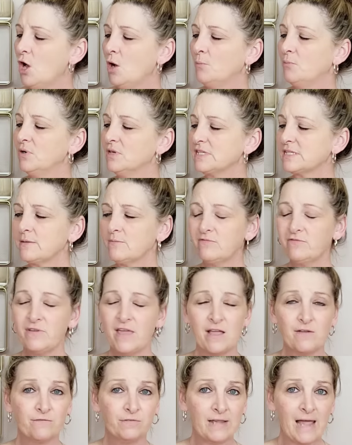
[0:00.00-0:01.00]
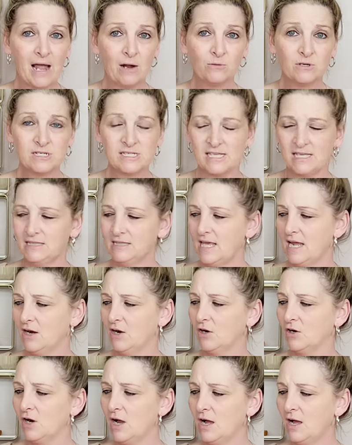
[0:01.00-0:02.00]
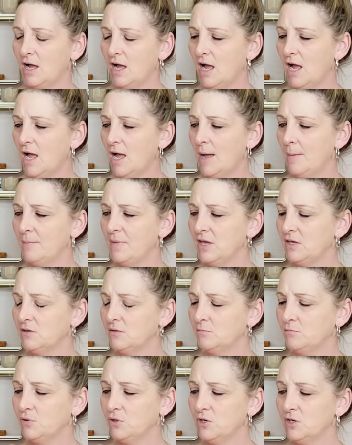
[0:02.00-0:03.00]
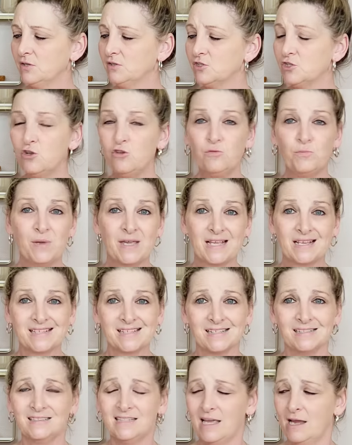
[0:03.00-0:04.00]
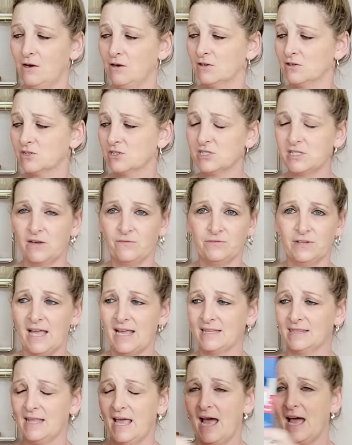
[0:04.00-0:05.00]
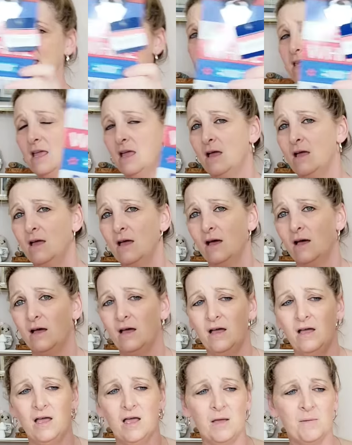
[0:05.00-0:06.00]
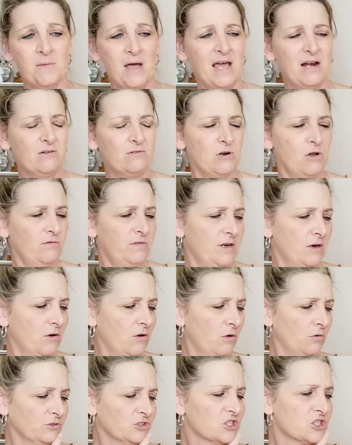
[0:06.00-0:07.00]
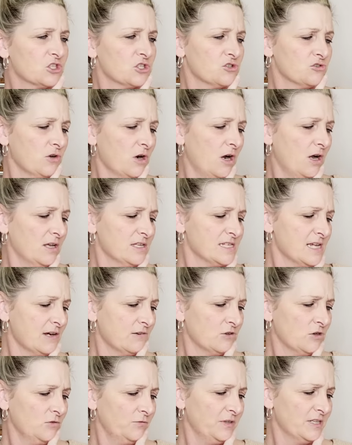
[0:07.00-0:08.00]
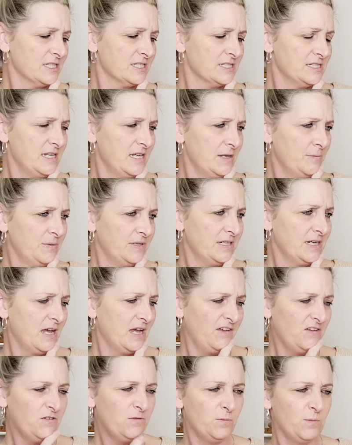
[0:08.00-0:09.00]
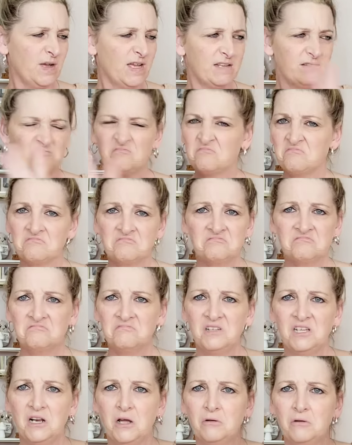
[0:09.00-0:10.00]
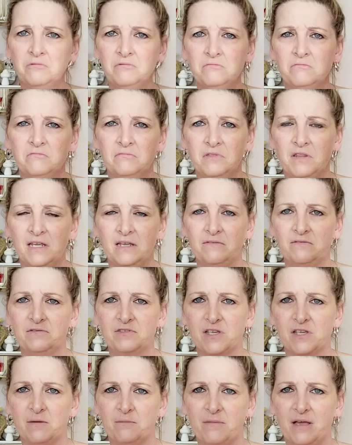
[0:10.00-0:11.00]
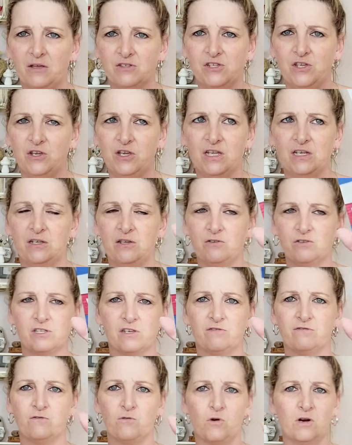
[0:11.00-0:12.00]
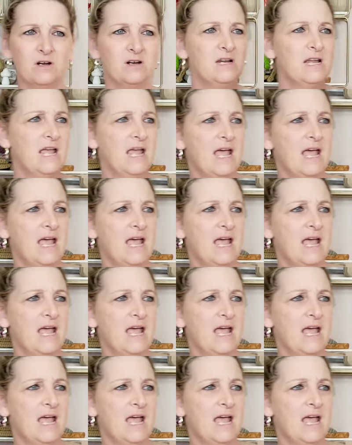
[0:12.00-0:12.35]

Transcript: Put some fake flowers in there. Um, put toothpicks in there, stuff like that. Um, I don't know if it'll hold straws. I don't know if it's deep enough, but, you know, think of something else you can use it for.